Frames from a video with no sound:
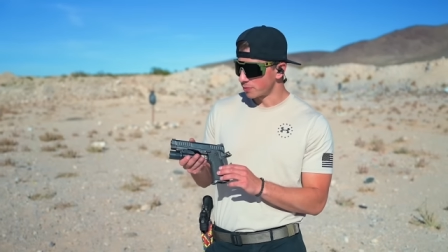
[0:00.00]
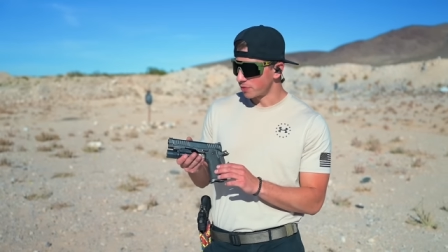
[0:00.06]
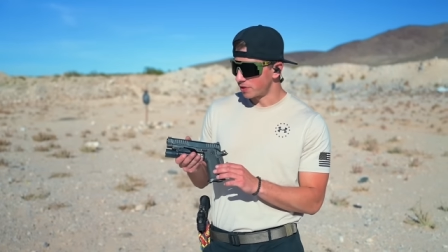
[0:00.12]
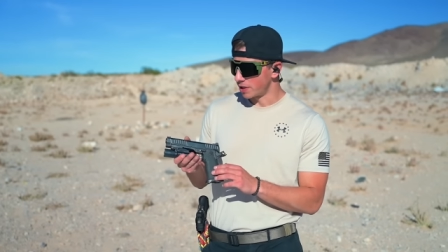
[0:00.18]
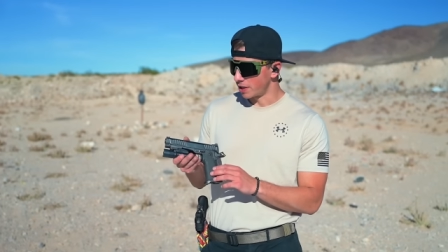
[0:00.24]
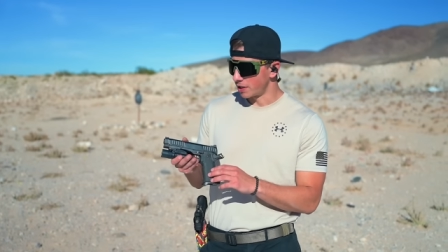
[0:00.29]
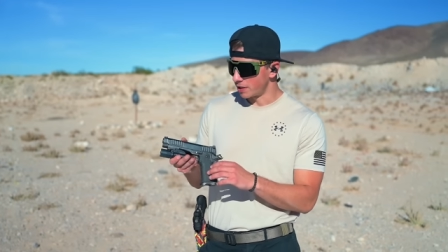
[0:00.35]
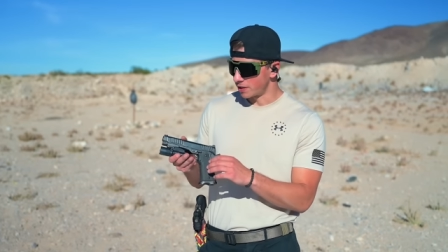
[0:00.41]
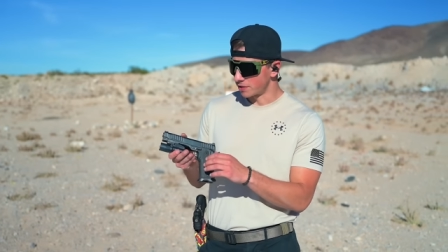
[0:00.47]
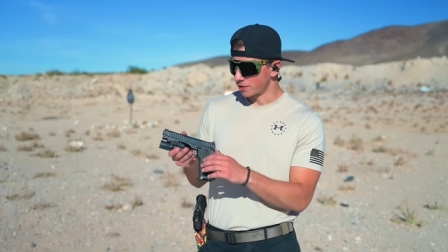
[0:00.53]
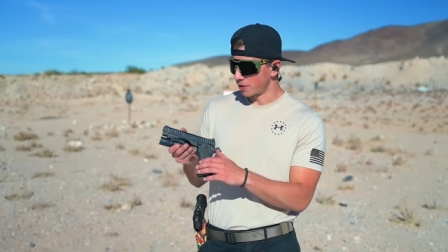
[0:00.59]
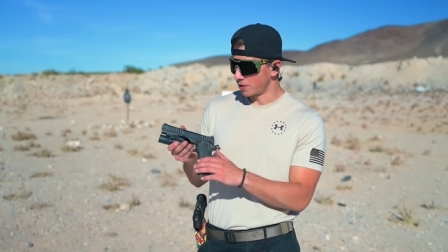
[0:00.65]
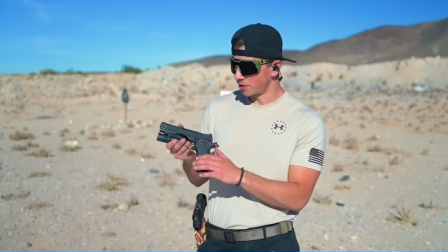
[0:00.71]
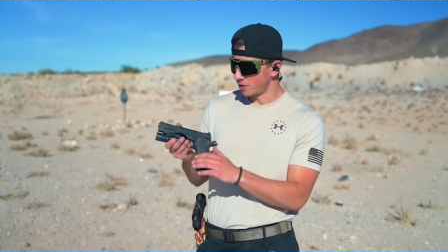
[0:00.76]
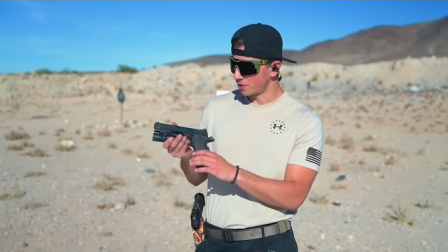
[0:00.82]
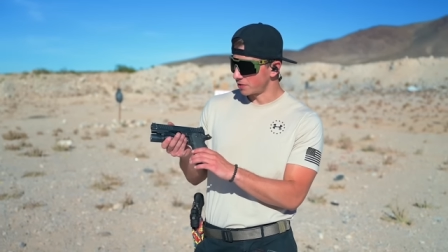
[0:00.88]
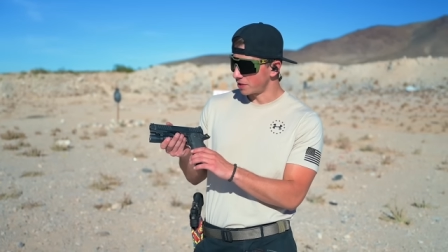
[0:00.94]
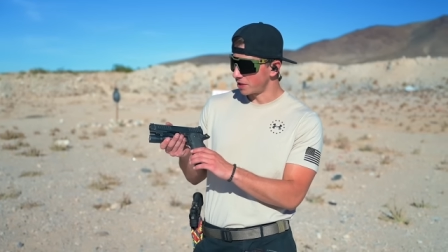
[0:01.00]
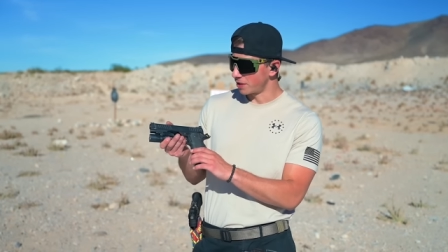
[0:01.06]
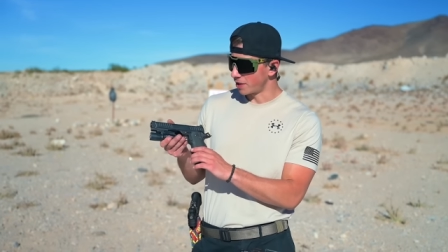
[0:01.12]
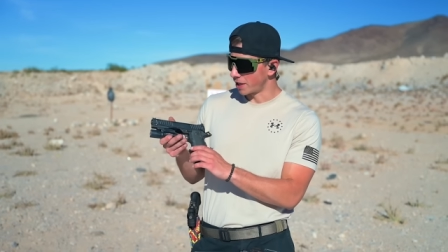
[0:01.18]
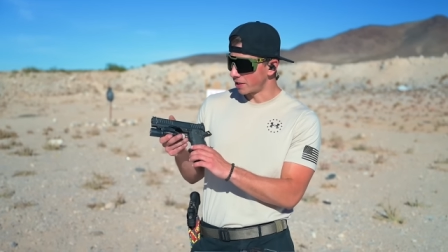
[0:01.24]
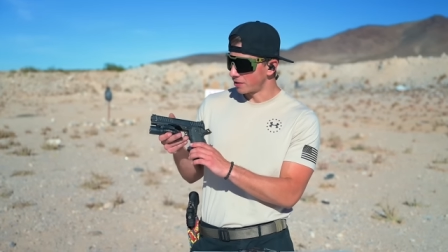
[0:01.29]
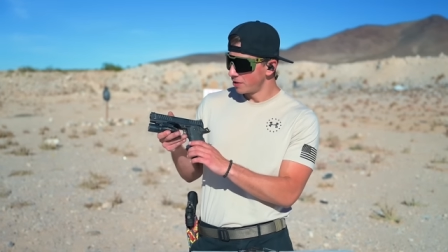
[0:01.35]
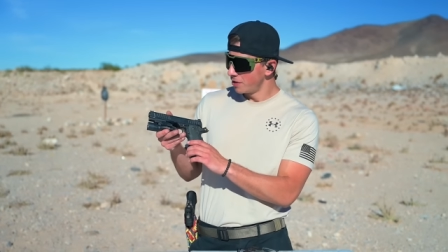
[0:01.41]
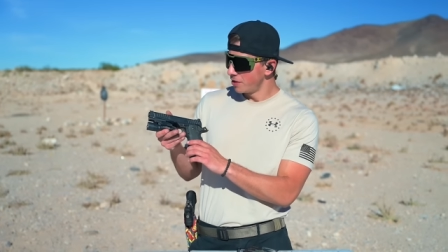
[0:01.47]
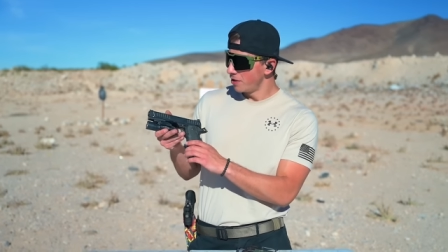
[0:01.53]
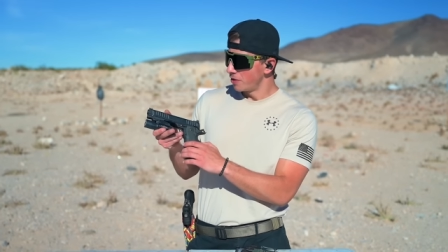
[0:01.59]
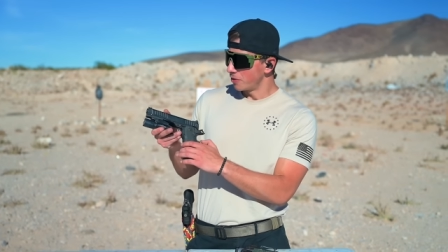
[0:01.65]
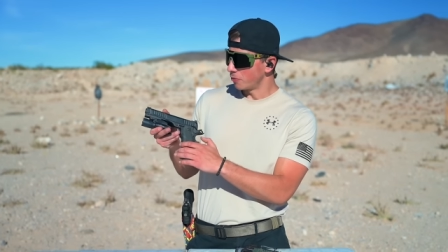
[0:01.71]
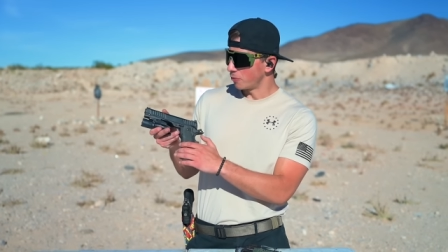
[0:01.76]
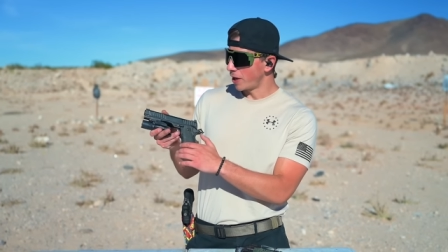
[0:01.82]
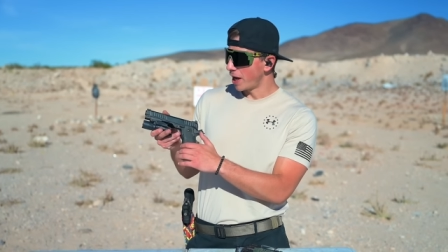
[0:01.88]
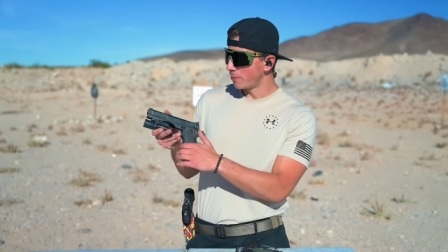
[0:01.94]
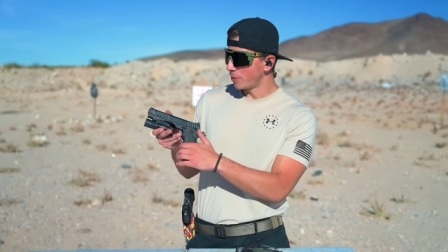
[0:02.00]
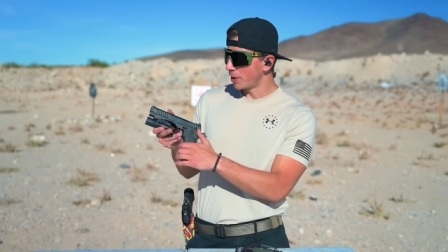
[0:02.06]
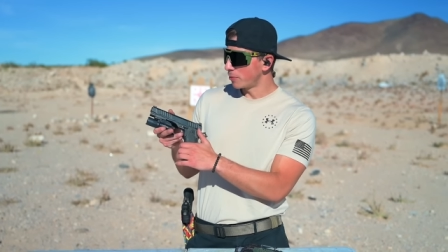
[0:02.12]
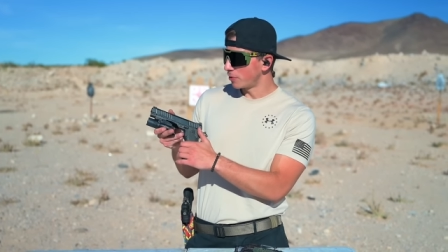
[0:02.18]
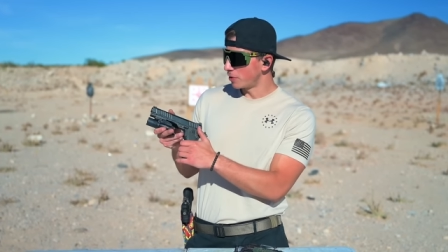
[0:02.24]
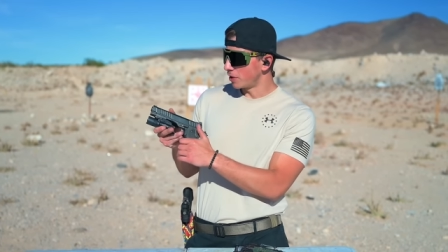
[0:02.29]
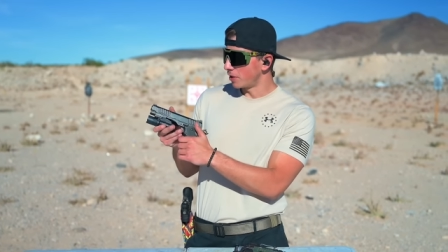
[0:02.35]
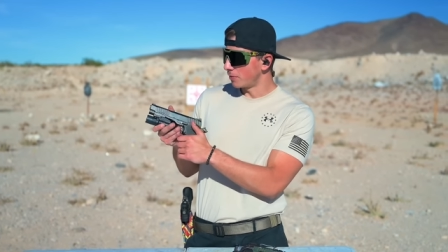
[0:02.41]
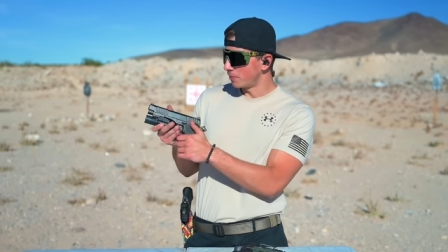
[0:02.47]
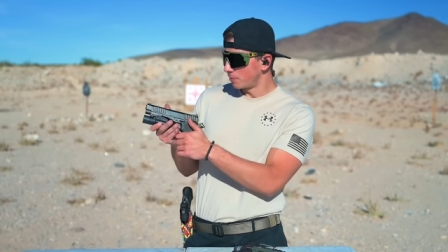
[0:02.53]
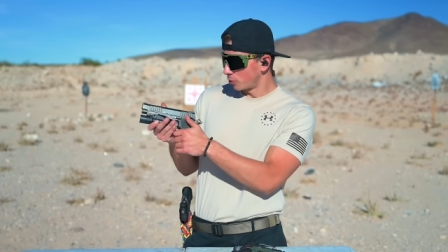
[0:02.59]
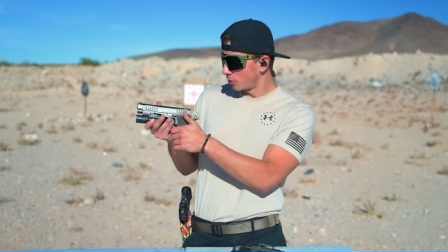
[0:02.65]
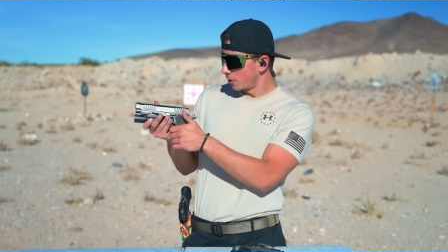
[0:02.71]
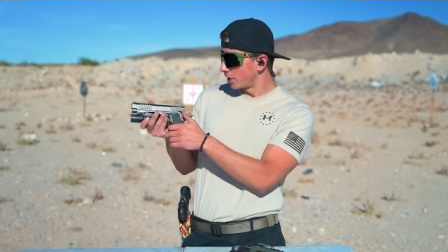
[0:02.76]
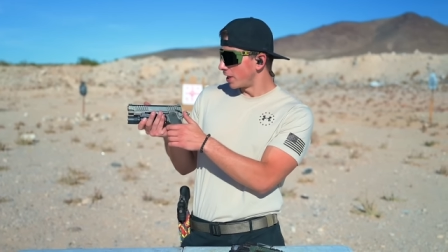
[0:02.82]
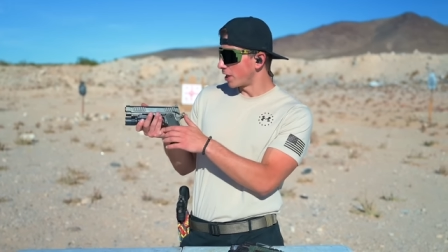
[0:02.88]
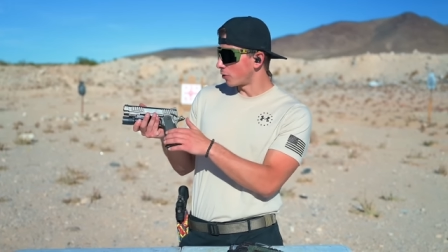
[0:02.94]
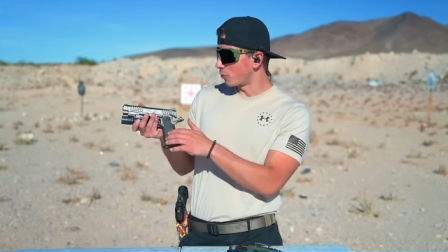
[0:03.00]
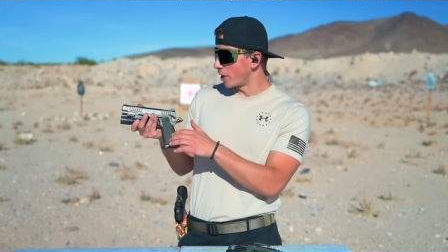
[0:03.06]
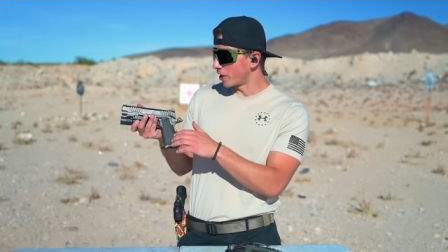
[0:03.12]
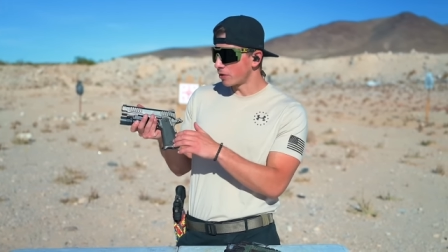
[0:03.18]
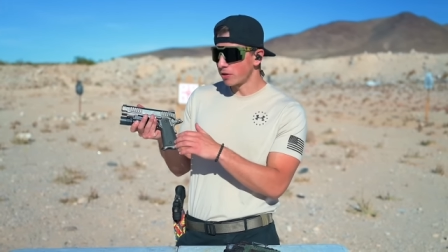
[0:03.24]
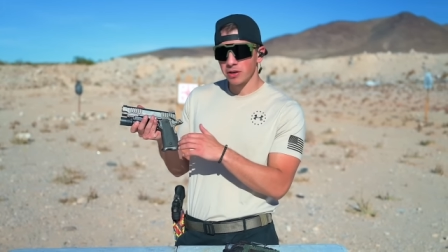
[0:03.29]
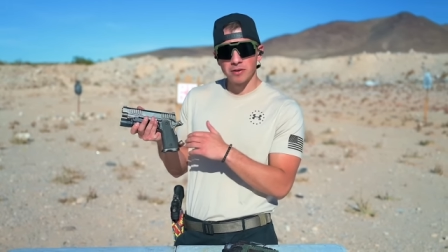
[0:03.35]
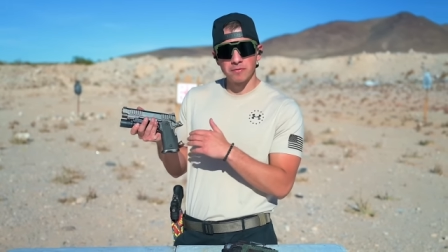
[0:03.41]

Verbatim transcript: with it is honestly, like, the way I'm able to get quicker